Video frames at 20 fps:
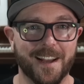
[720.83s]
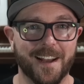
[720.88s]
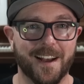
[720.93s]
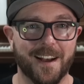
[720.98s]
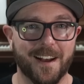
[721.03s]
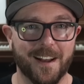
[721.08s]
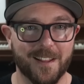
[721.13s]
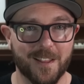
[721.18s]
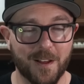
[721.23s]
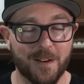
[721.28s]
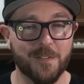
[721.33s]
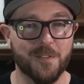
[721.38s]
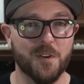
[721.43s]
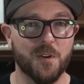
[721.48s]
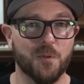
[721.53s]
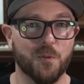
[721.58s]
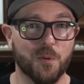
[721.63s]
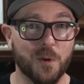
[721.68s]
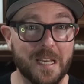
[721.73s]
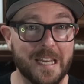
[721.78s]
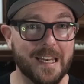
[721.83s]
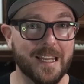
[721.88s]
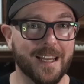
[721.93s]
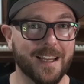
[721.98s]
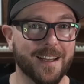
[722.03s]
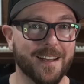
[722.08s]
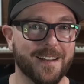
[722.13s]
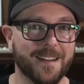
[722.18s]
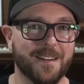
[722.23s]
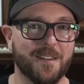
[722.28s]
Love
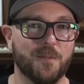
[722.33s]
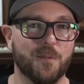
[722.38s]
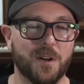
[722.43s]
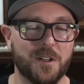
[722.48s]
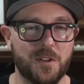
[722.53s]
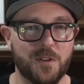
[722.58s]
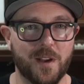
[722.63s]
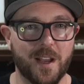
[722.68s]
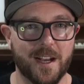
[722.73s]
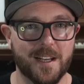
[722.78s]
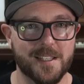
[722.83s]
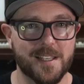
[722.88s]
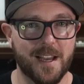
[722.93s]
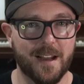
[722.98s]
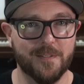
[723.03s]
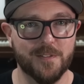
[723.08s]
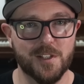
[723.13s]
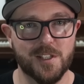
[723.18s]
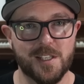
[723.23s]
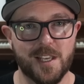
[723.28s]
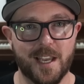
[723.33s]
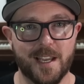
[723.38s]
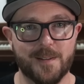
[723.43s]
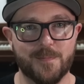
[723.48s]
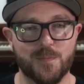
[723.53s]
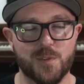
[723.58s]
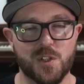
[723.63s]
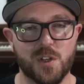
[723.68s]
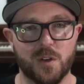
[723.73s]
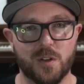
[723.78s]
reading what you guys have to say.
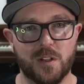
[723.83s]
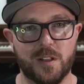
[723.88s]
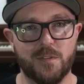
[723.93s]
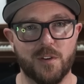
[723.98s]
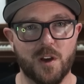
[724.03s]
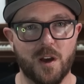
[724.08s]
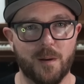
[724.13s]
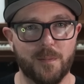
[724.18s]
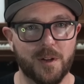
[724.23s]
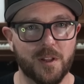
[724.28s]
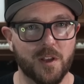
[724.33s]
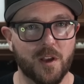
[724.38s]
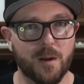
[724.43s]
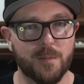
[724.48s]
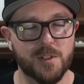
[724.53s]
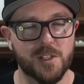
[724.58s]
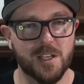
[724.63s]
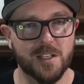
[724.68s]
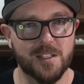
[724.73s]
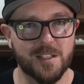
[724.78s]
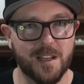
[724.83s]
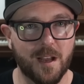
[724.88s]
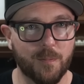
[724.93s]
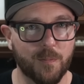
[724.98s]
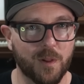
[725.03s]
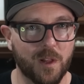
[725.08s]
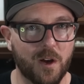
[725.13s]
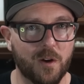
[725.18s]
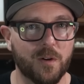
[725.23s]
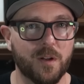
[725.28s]
So leave a comment in the comment section down
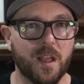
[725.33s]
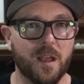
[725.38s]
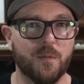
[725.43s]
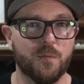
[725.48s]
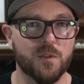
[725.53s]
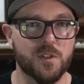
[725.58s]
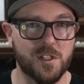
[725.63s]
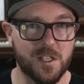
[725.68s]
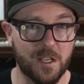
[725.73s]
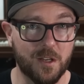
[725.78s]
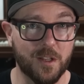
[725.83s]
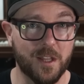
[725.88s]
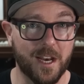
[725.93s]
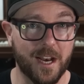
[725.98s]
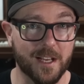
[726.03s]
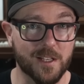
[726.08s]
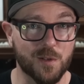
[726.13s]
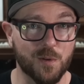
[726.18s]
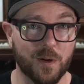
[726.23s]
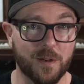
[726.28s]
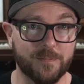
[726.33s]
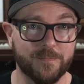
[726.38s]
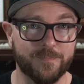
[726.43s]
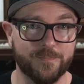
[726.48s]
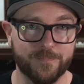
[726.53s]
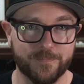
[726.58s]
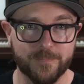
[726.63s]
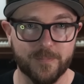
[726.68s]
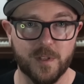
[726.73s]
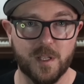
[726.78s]
below, and we'll see you in the next one.
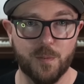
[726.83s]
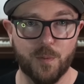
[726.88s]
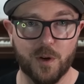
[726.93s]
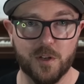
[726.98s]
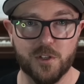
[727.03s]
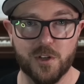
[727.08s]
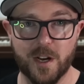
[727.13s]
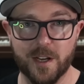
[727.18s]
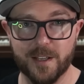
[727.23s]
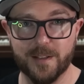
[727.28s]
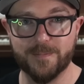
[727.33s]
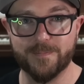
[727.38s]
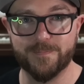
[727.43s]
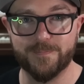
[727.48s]
Keep on trucking.